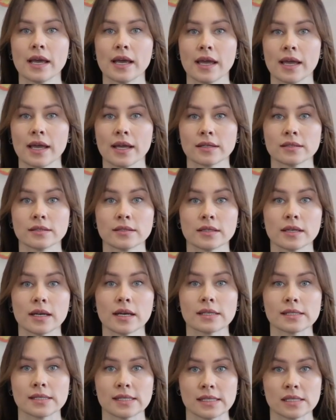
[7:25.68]
And
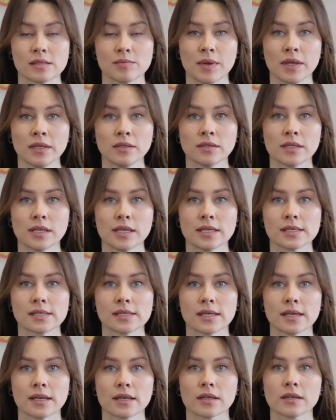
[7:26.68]
assessment
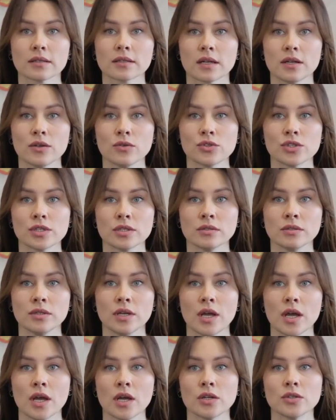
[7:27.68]
is a conclusion
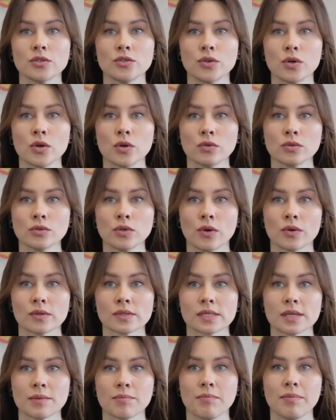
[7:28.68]
drawn
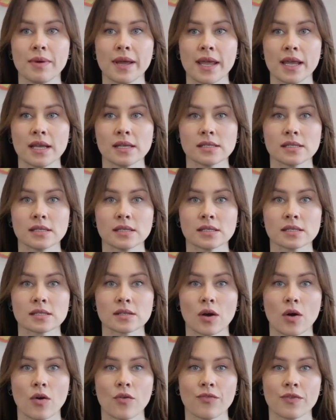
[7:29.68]
on the basis
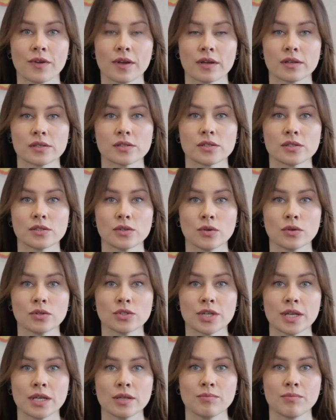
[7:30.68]
of a
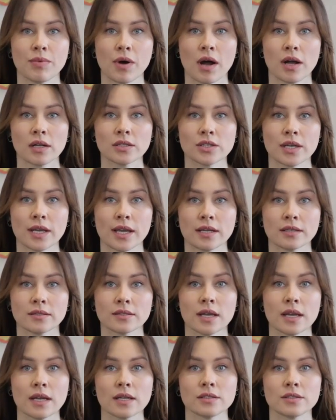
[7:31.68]
certain part and
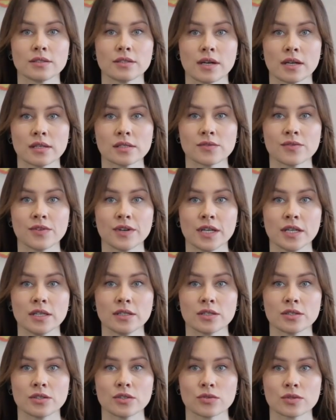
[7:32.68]
transfer
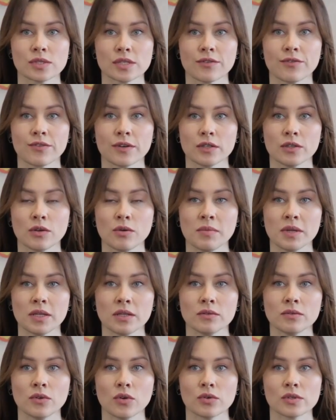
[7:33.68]
it to the
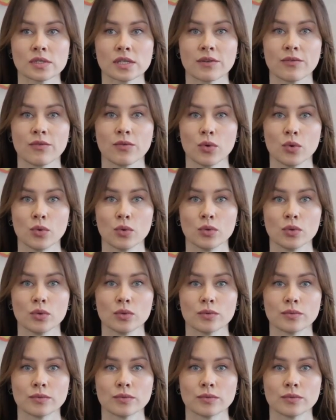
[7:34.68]
phenomenon or the rule.